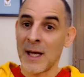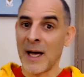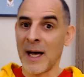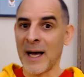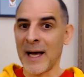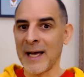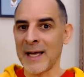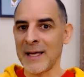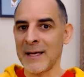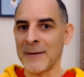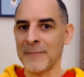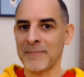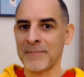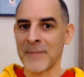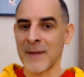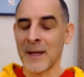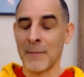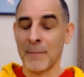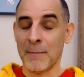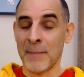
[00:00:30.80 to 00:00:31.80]
Hi.
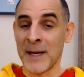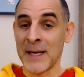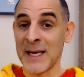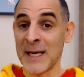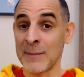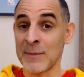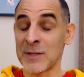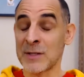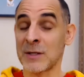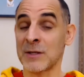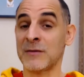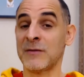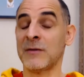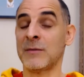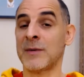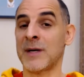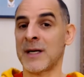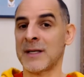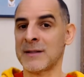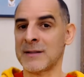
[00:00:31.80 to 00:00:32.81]
My name is Lotfi
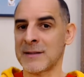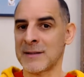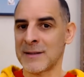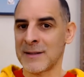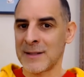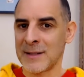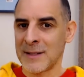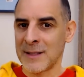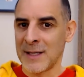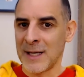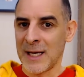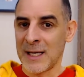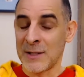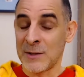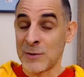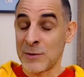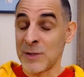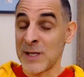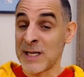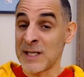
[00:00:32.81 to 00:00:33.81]
Mrad, and in
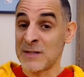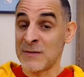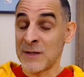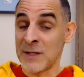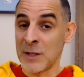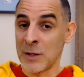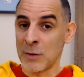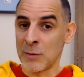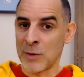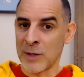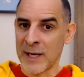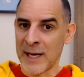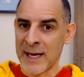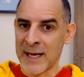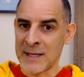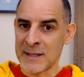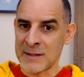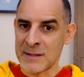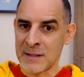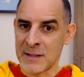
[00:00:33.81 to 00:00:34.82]
today's video I'm going to
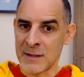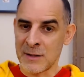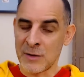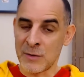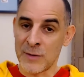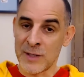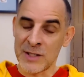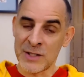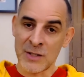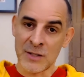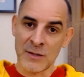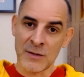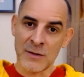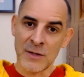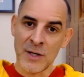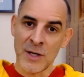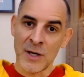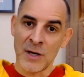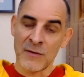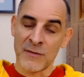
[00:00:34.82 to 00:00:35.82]
answer a question
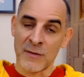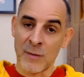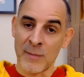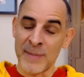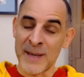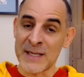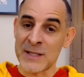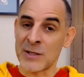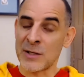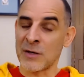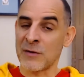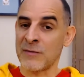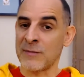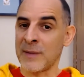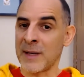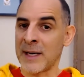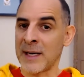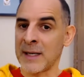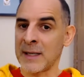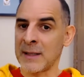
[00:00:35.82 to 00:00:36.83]
from a patron of
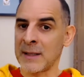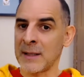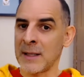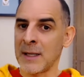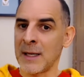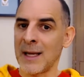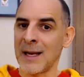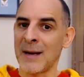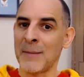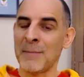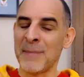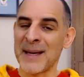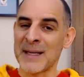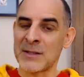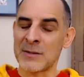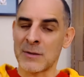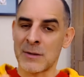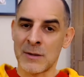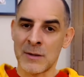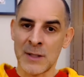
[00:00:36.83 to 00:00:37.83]
mine. And a
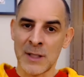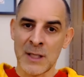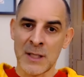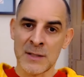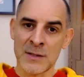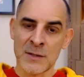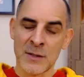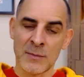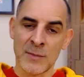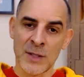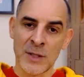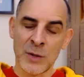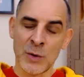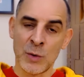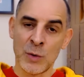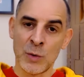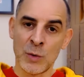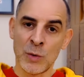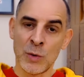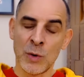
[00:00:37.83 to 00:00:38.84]
patron is somebody
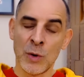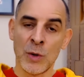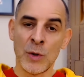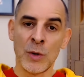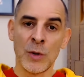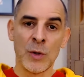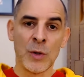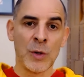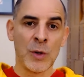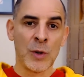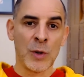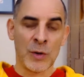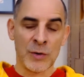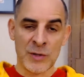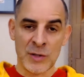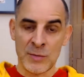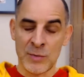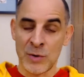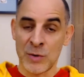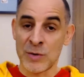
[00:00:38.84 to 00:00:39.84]
who
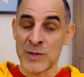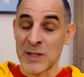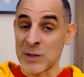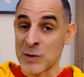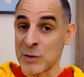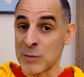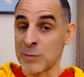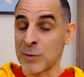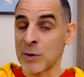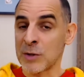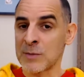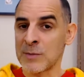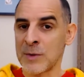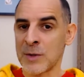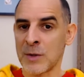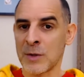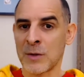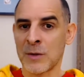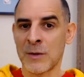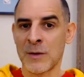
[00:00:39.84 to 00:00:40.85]
contributes and supports me
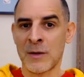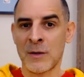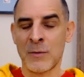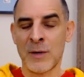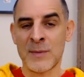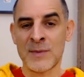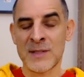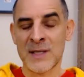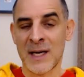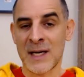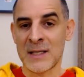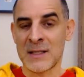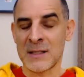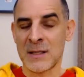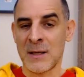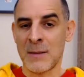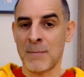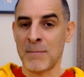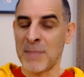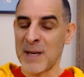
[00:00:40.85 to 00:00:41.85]
on the website
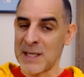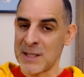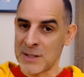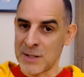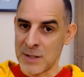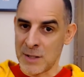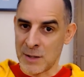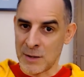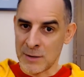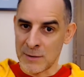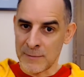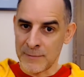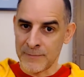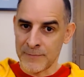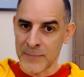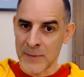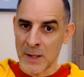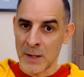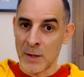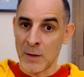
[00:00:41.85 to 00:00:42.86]
Patreon,
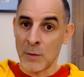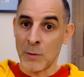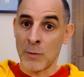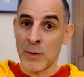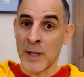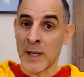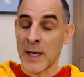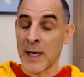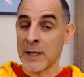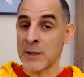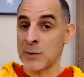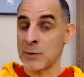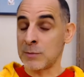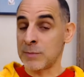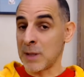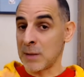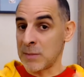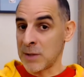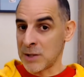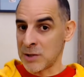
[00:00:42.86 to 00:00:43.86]
where I do
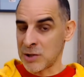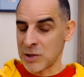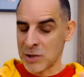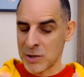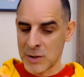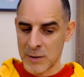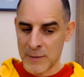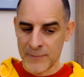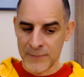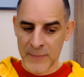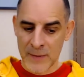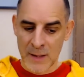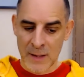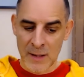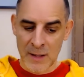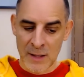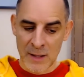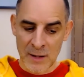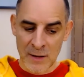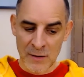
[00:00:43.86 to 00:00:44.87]
publish
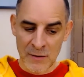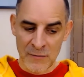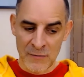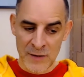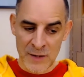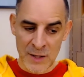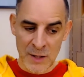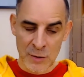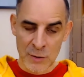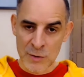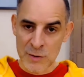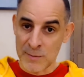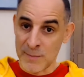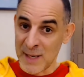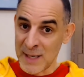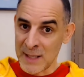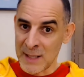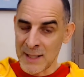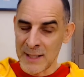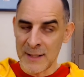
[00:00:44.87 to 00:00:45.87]
videos
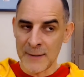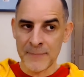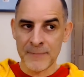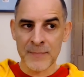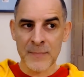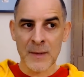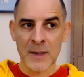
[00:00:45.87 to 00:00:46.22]
mainly